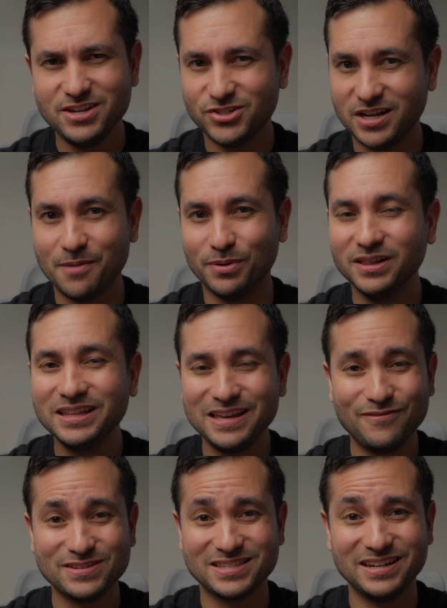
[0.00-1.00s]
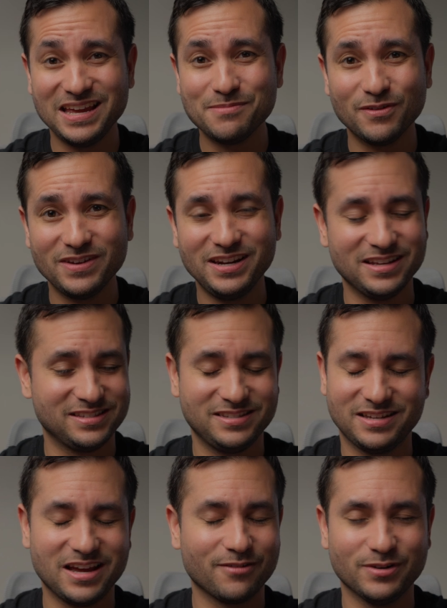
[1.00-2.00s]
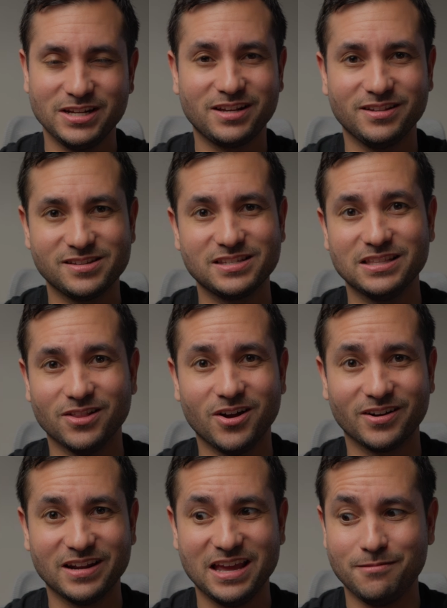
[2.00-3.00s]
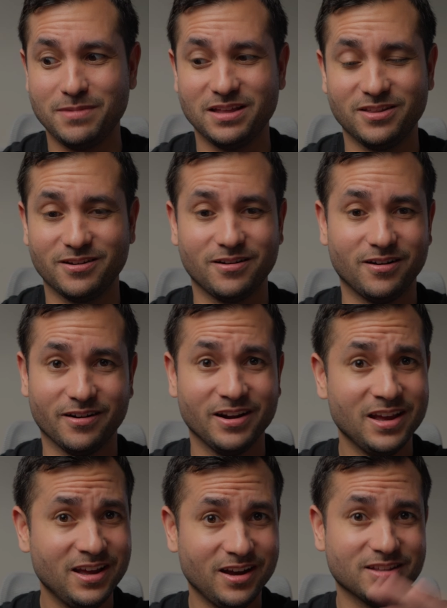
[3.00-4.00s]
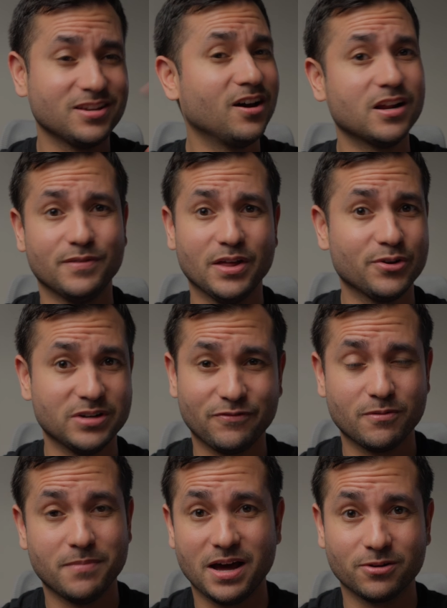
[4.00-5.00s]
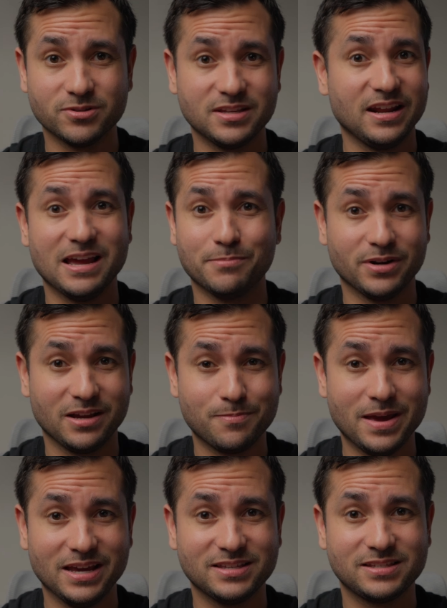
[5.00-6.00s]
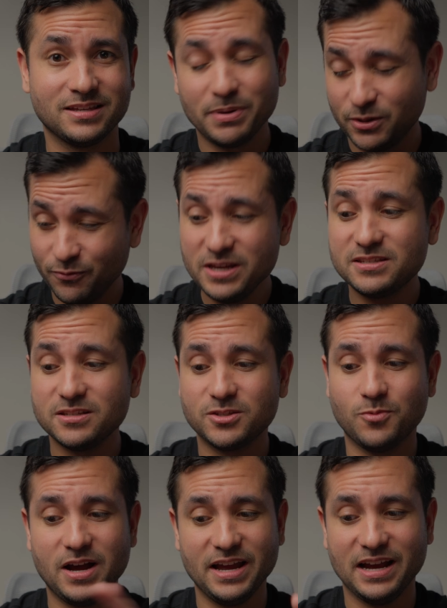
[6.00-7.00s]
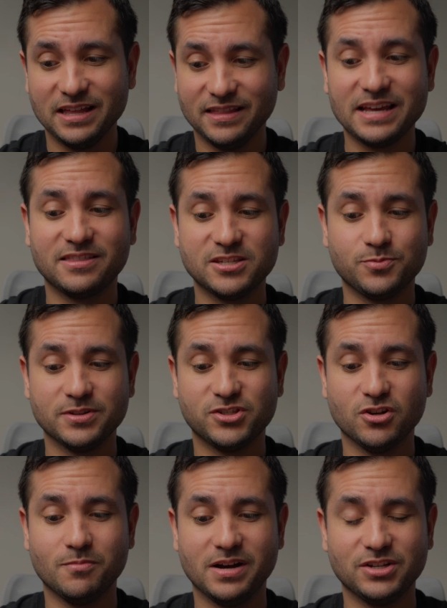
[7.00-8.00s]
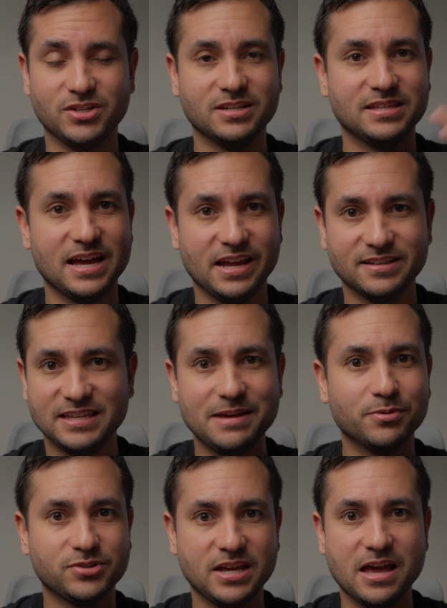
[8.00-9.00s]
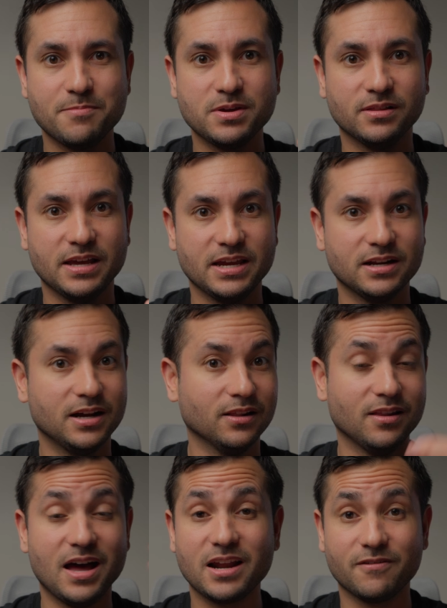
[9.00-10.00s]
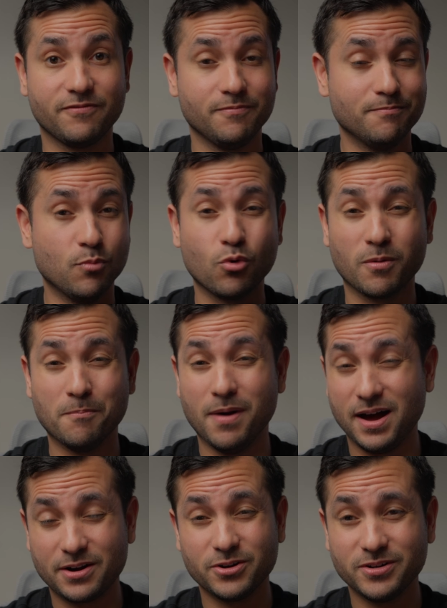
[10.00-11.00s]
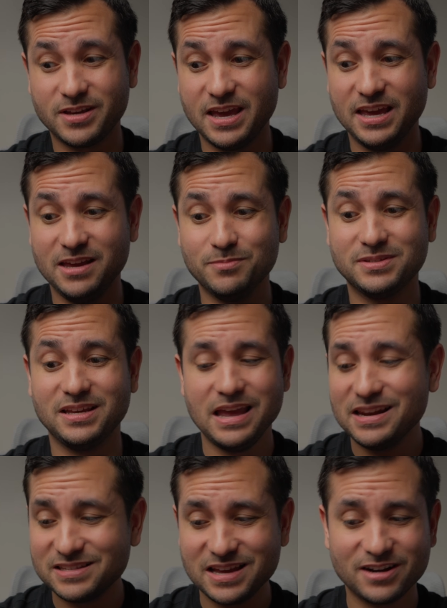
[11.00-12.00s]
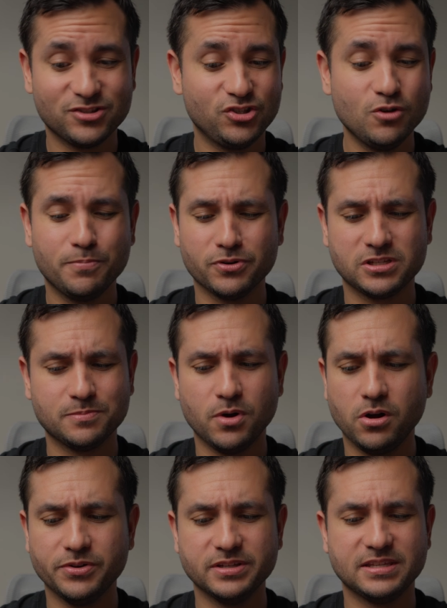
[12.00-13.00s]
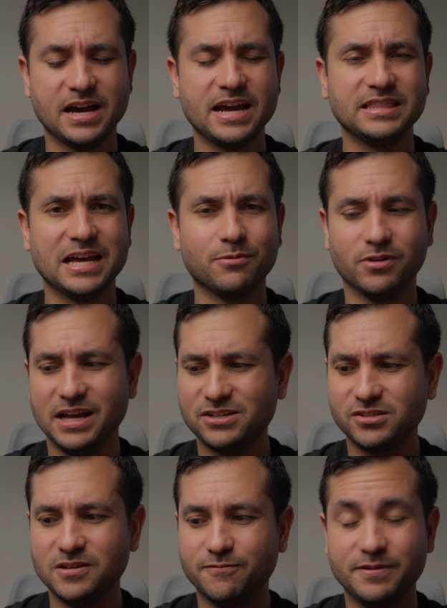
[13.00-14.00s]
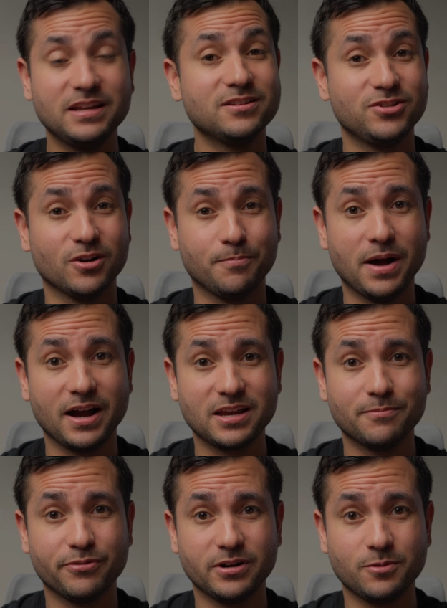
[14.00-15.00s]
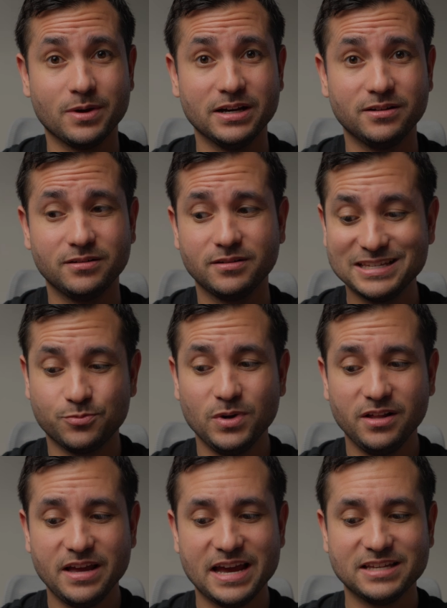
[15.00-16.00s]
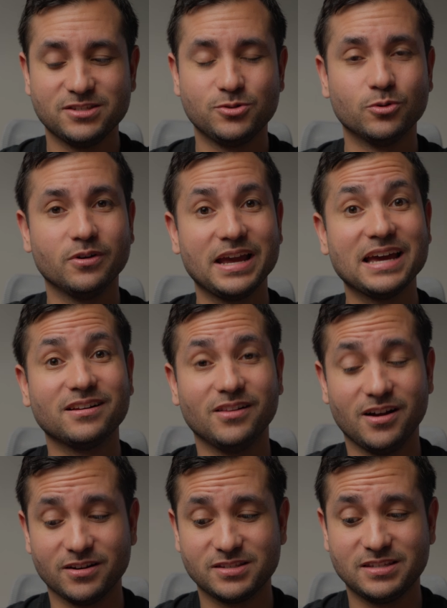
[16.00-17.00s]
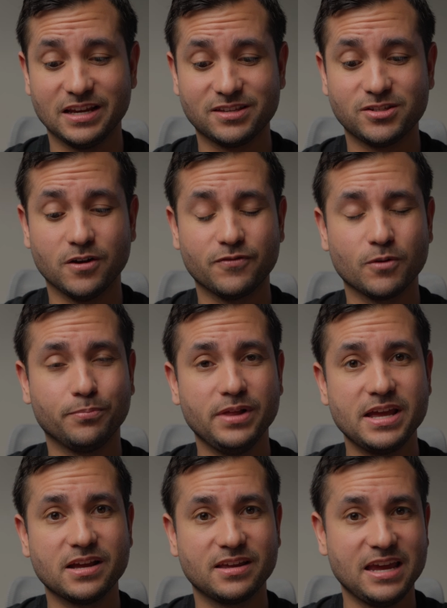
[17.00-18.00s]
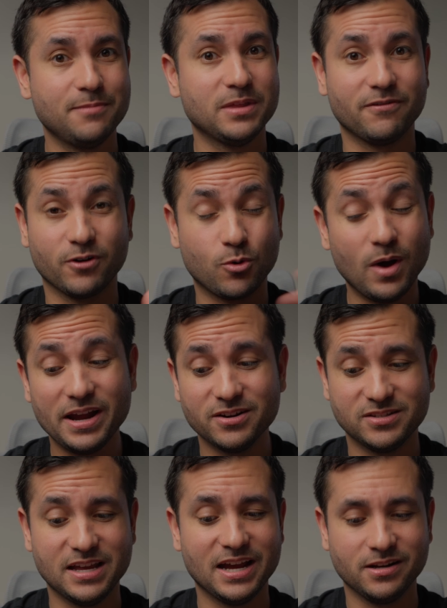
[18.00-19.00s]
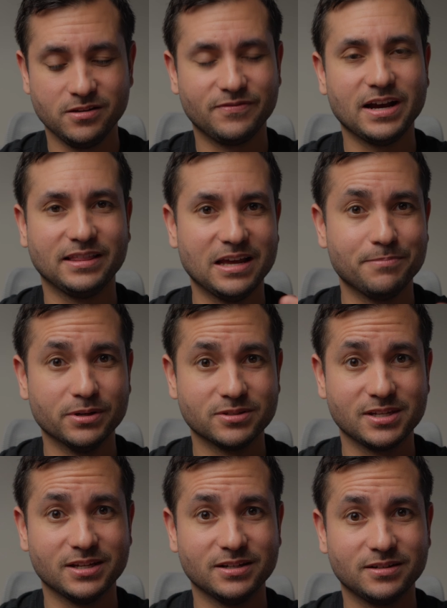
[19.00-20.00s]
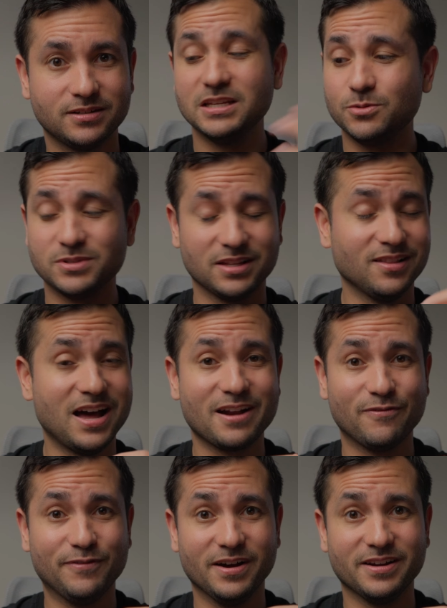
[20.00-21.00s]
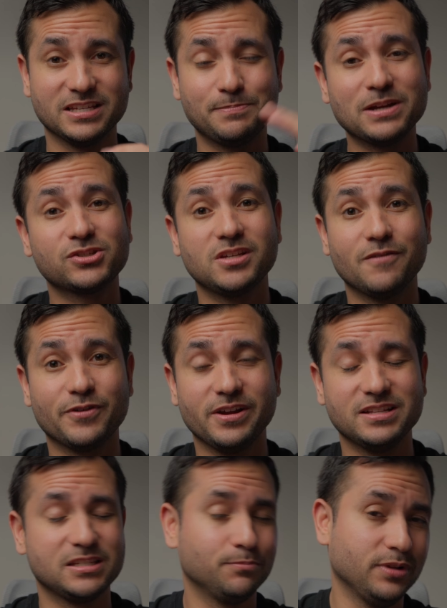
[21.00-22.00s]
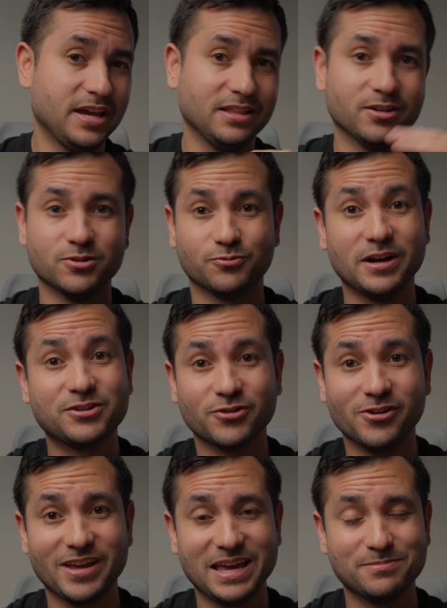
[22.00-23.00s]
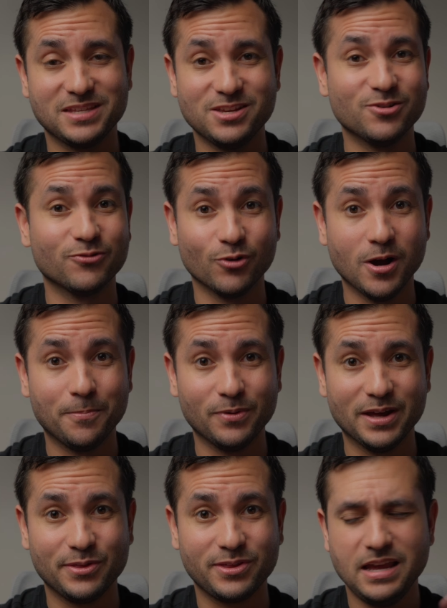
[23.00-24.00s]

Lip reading: I believe is the name of it. It's got a ridiculously long name, and there are a ton of other different models that Anbernic makes. But the reasons why I like this one so much is that it's able to emulate a lot of more modern games, and it's got a super small design that will actually fit into your pocket pretty well, as well as dual analog sticks. So if you're playing a game that requires that, you've got that built in. This one's a lot of fun, especially if you're into playing those retro games that you grew up with.